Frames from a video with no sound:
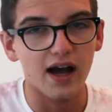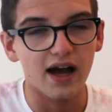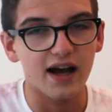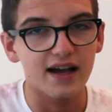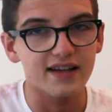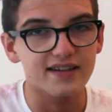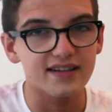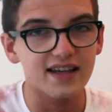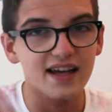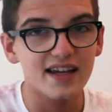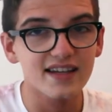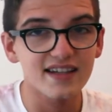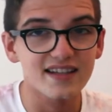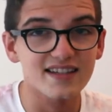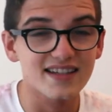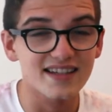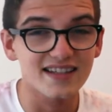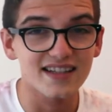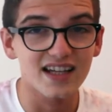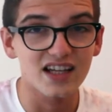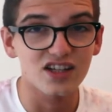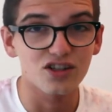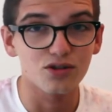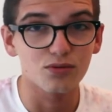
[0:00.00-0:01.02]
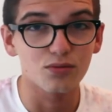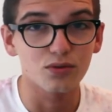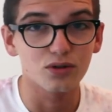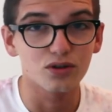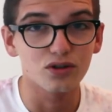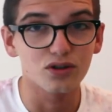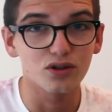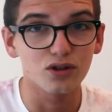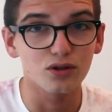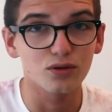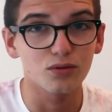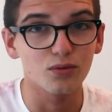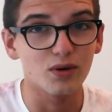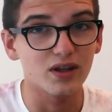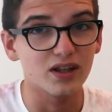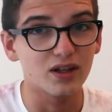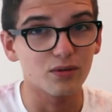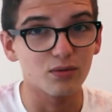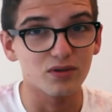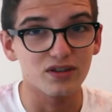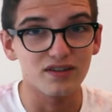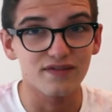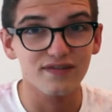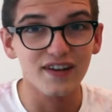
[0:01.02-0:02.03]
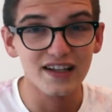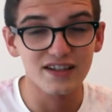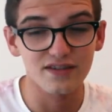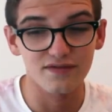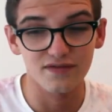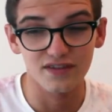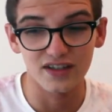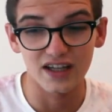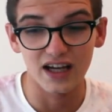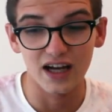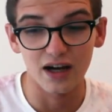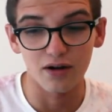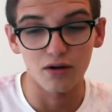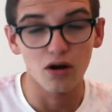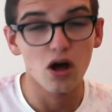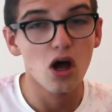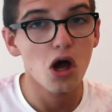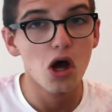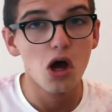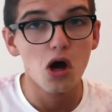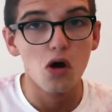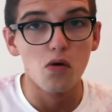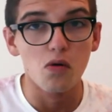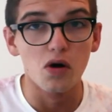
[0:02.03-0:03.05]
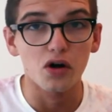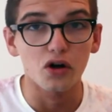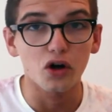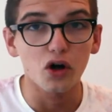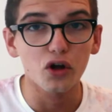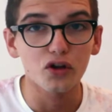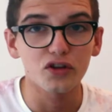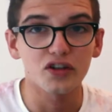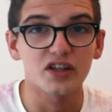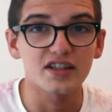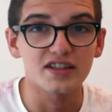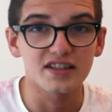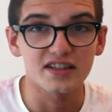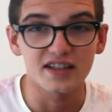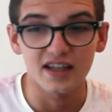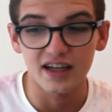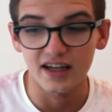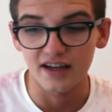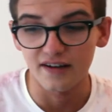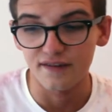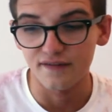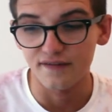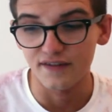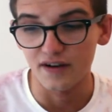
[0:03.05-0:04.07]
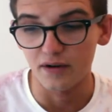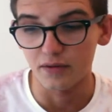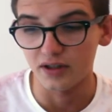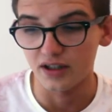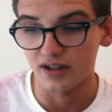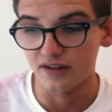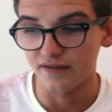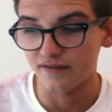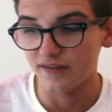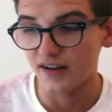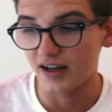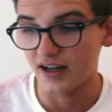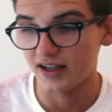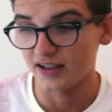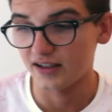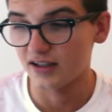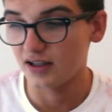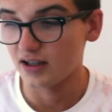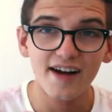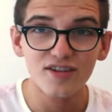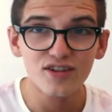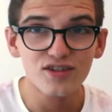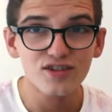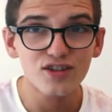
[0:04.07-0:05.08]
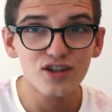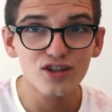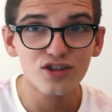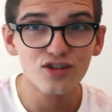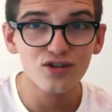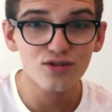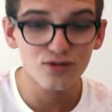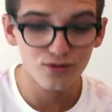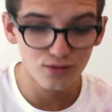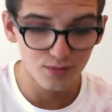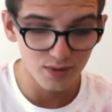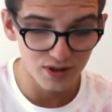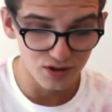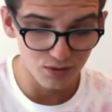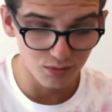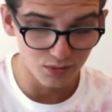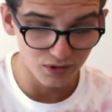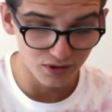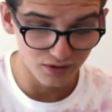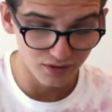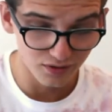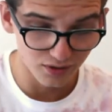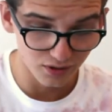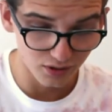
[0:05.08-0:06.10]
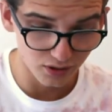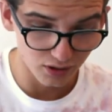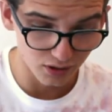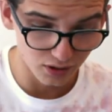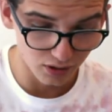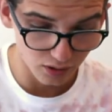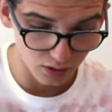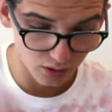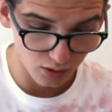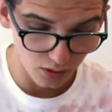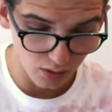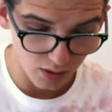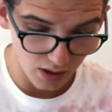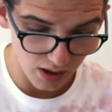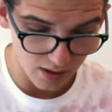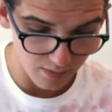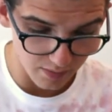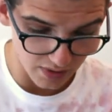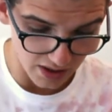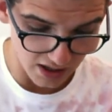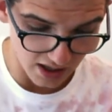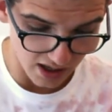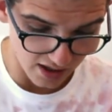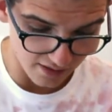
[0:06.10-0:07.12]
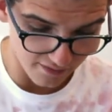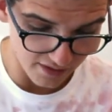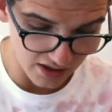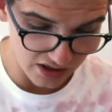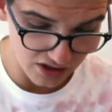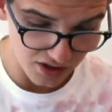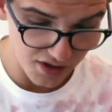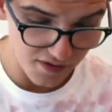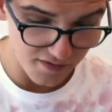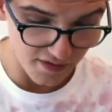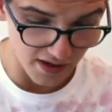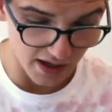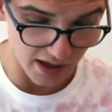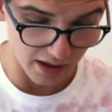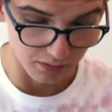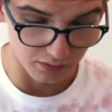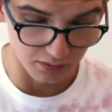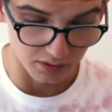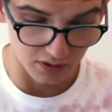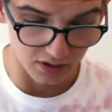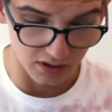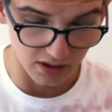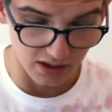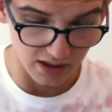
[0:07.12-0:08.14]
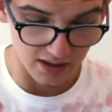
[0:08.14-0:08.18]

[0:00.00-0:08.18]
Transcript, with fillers: as any teenager would do when they want to find something out, went on the internet and found what they could find. After searching through my Tumblr for quite a bit, I eventually found